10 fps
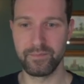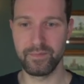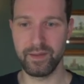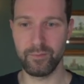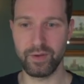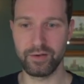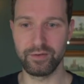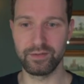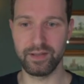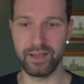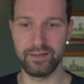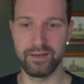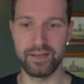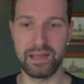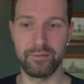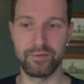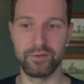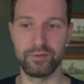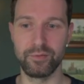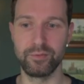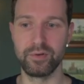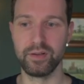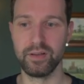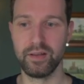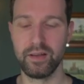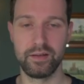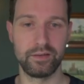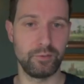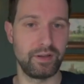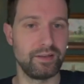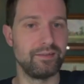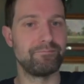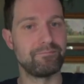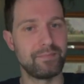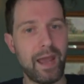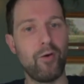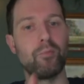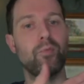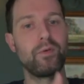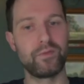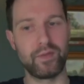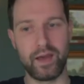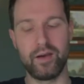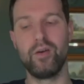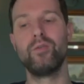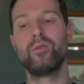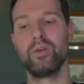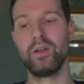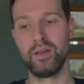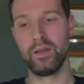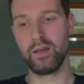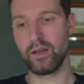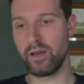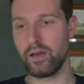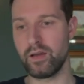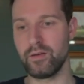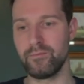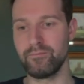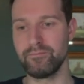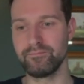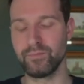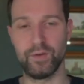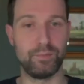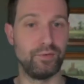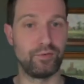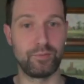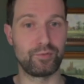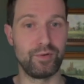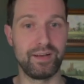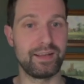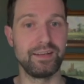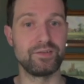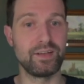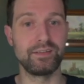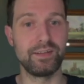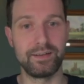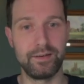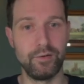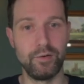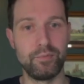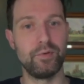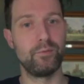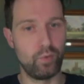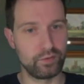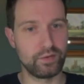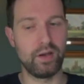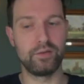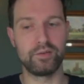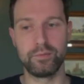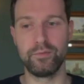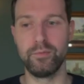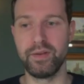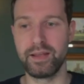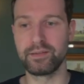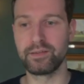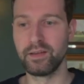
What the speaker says: and we actually say the name of the tool. So it can help with that whole, I suppose you can call it like an agentic loop of what tasks to perform next.